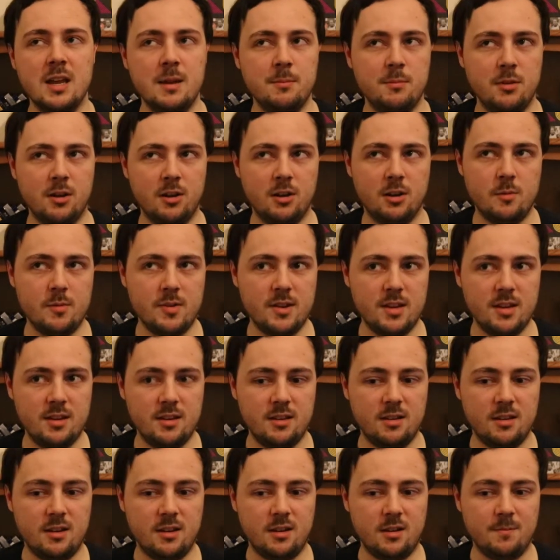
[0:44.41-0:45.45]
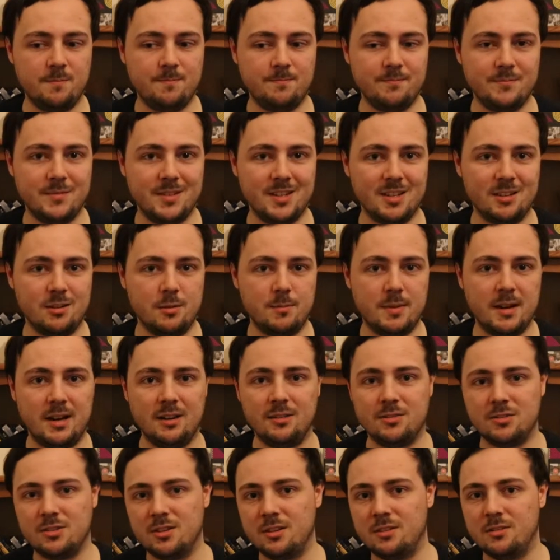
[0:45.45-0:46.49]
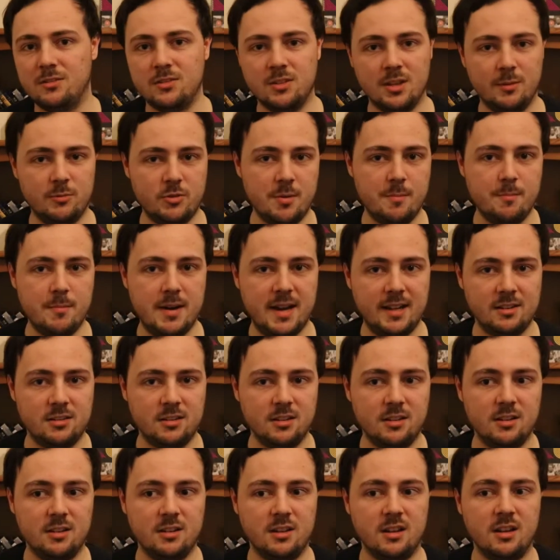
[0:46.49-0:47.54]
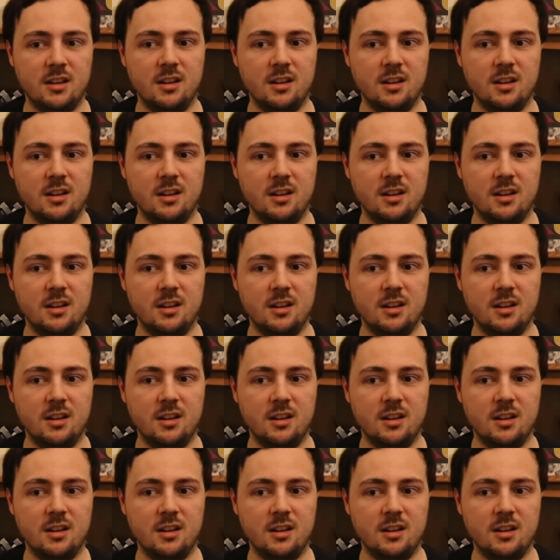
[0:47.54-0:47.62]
But a comedy, you know, about certain subject matter.